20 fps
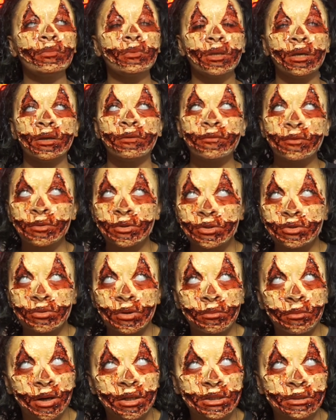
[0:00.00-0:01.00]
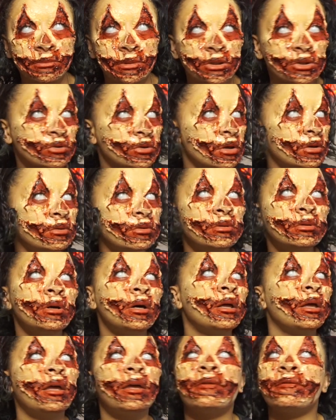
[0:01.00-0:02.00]
If you enjoyed watching me struggle,
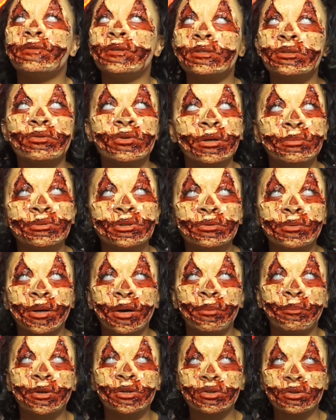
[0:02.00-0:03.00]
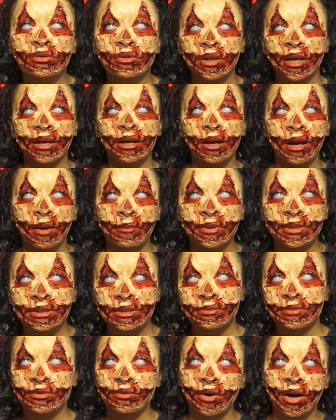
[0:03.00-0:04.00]
if this creeped you out, make sure you like, comment,
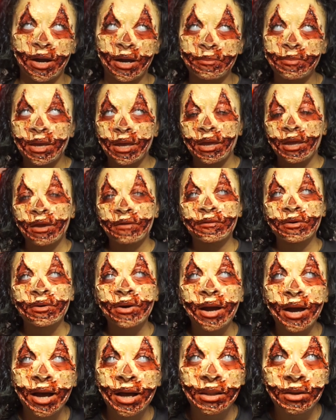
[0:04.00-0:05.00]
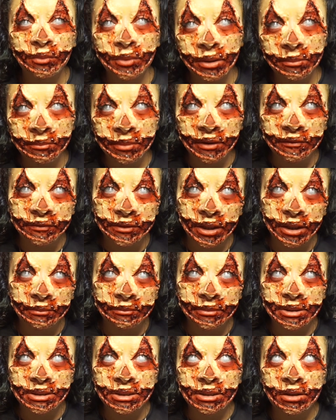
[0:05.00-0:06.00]
subscribe. If you're a Halloween buff like
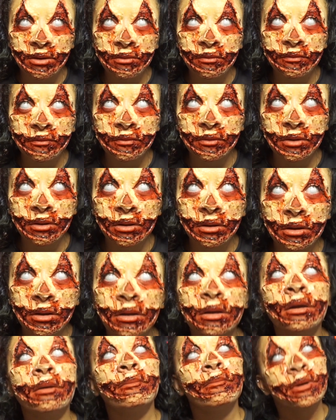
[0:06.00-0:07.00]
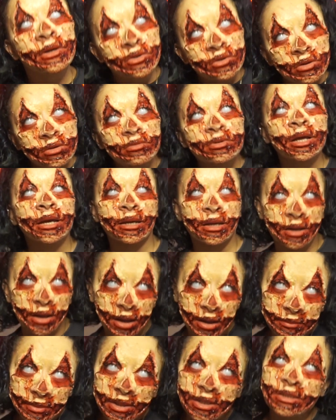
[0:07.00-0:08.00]
myself, make sure you like,
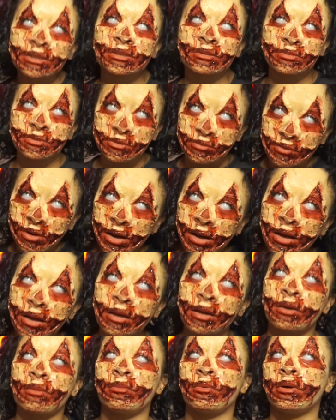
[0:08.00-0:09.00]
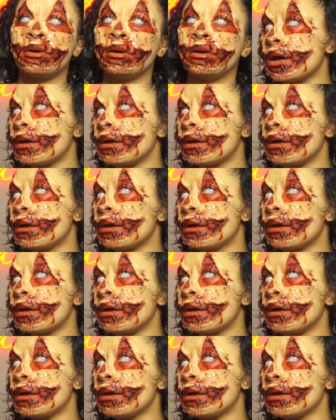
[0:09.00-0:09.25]
comment, and subscribe. A